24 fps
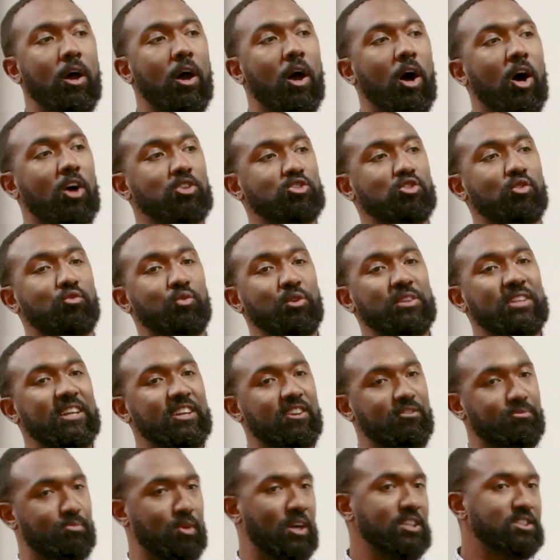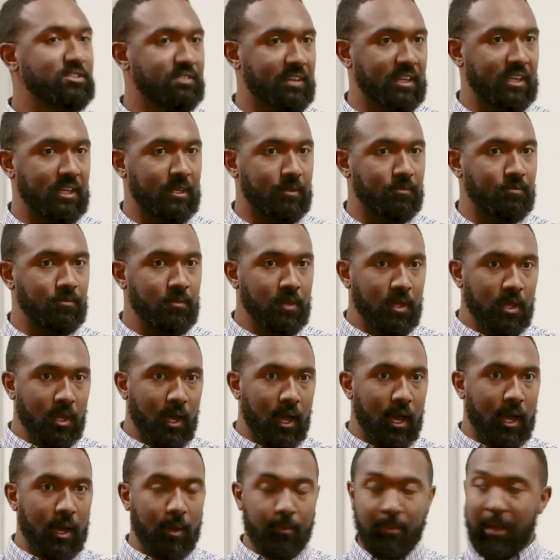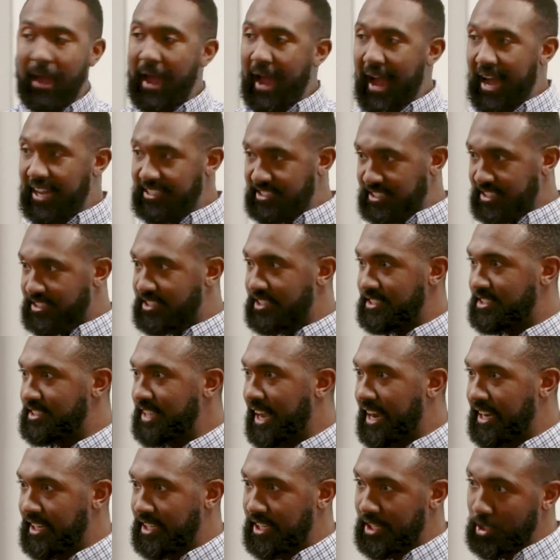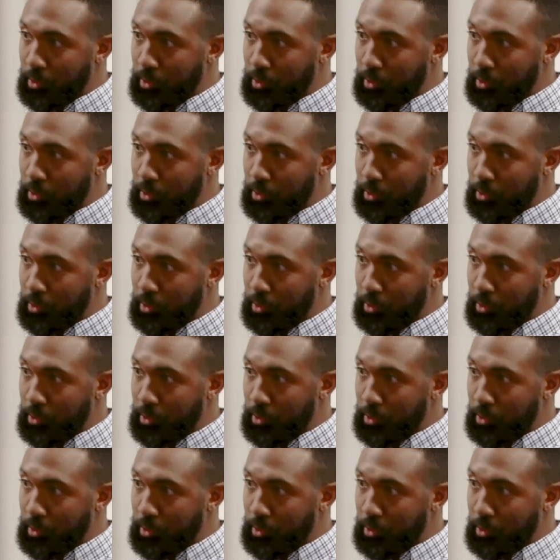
Also, if we think of breastfeeding, as a society,